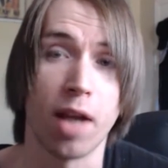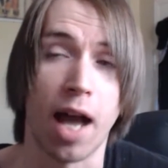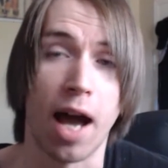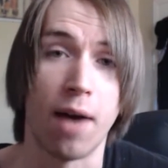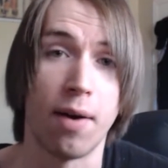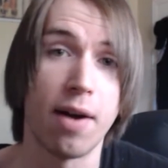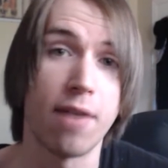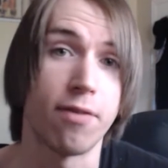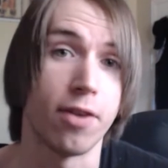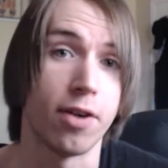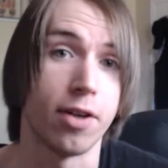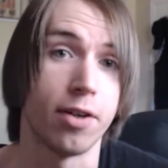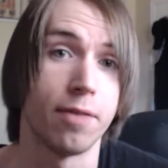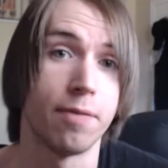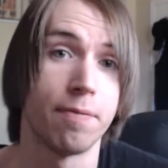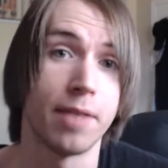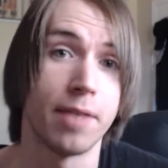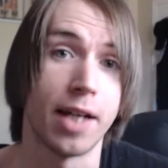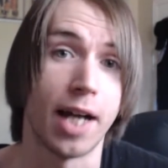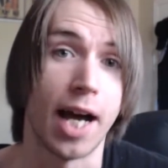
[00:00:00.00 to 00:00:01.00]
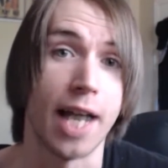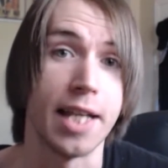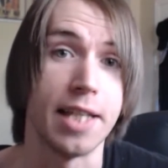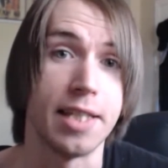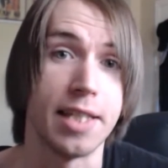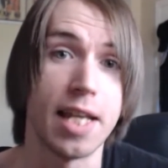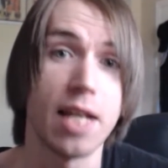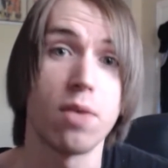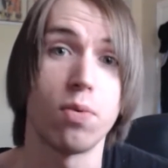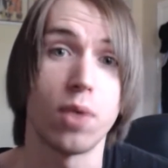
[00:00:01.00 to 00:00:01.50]
However, I
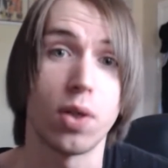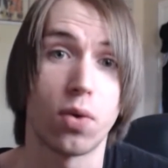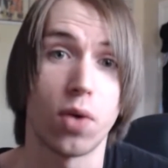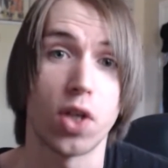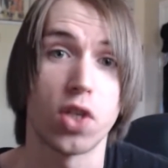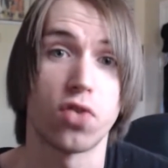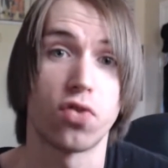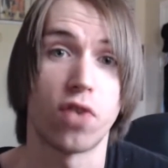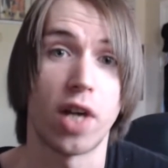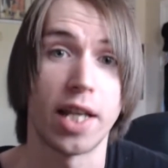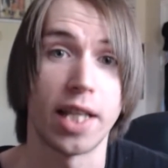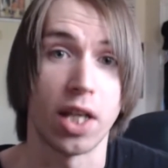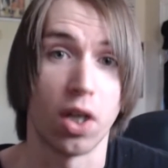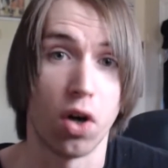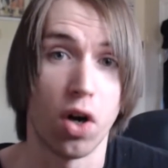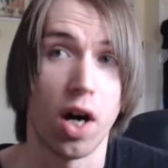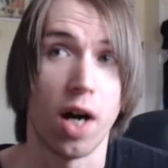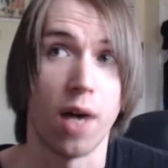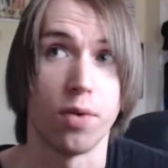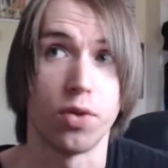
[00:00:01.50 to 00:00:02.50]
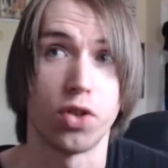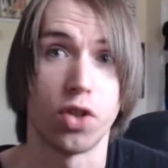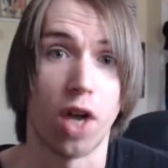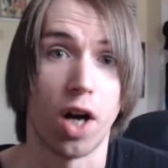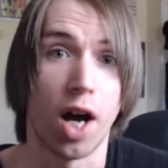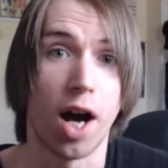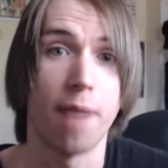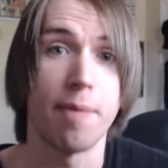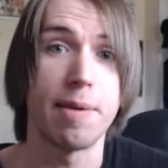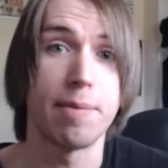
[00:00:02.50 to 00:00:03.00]
did request Friday off, so
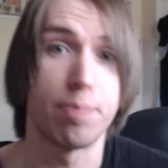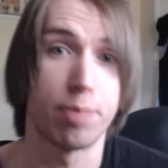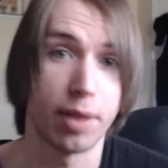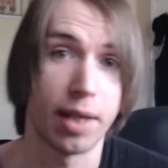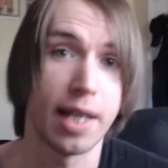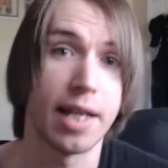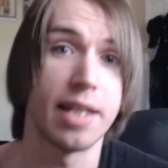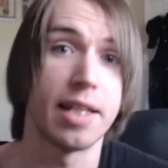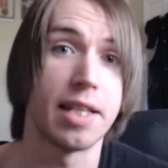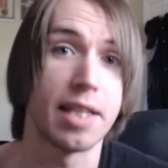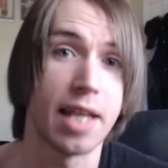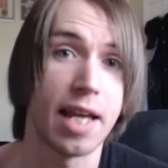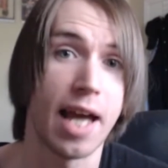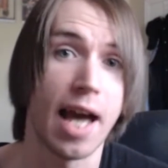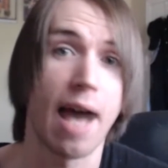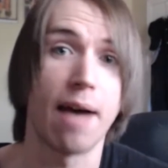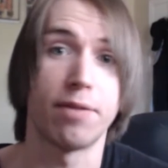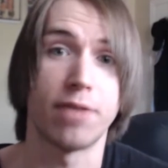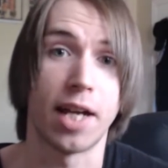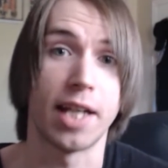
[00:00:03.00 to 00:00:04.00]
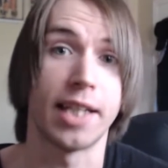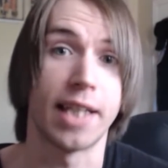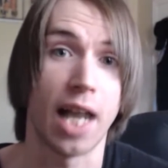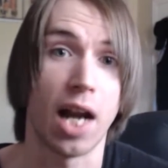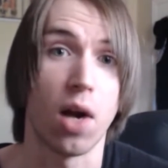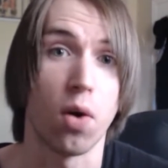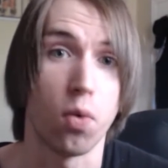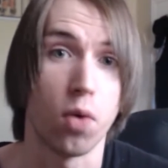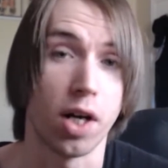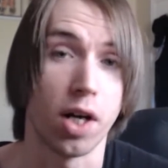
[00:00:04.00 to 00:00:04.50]
I'll be playing the day after I get
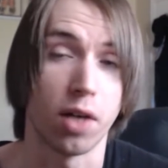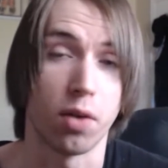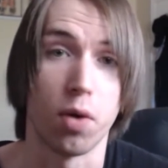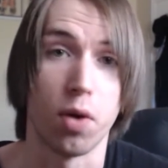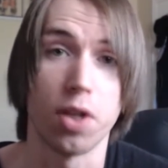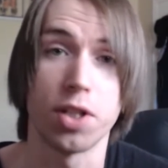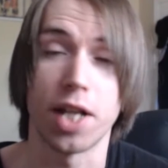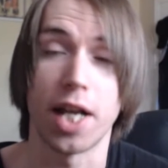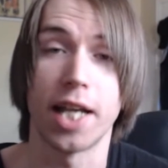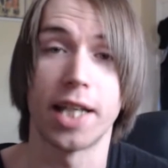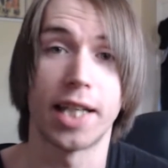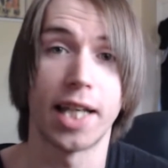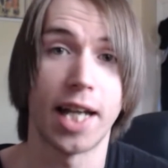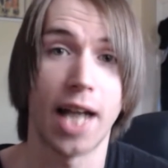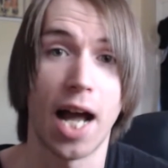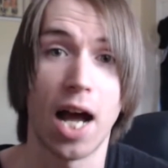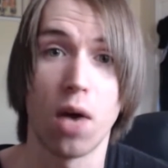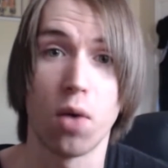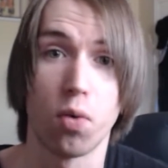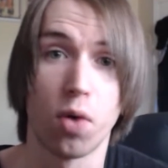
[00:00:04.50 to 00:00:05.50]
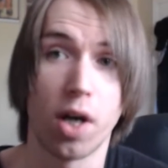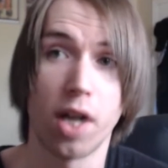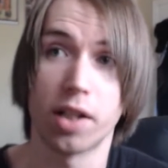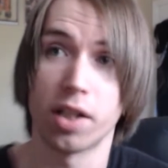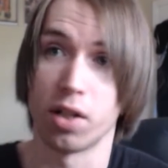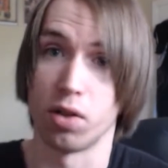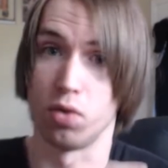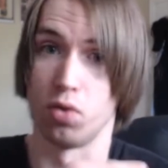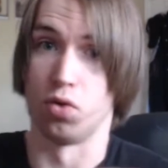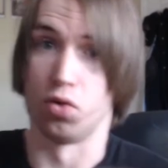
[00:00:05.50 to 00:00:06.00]
out of work. Once I get out of work,
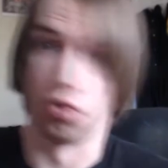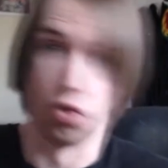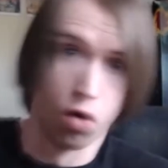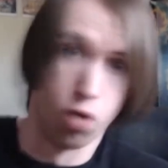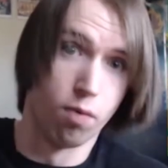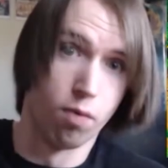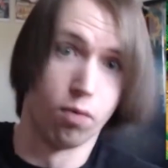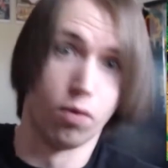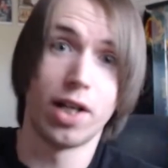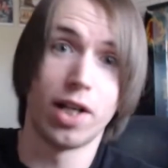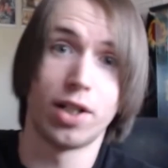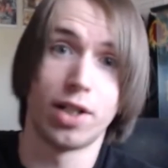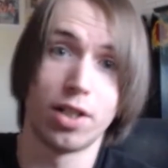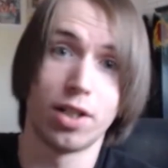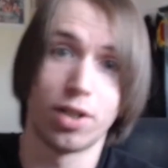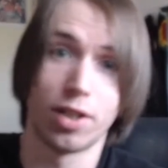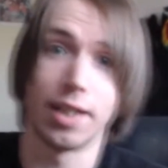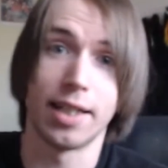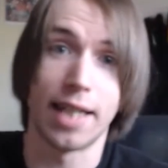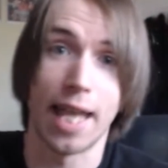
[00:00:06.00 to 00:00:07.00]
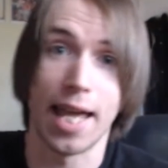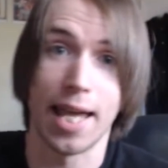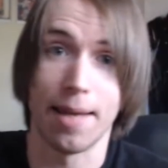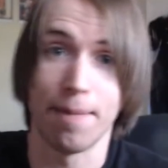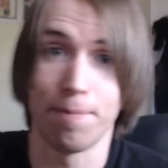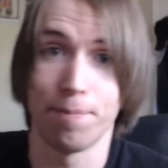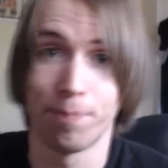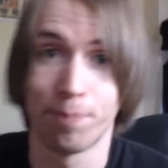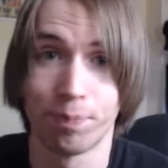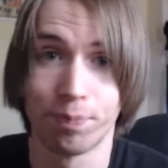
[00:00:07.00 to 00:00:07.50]
zoom, right into the game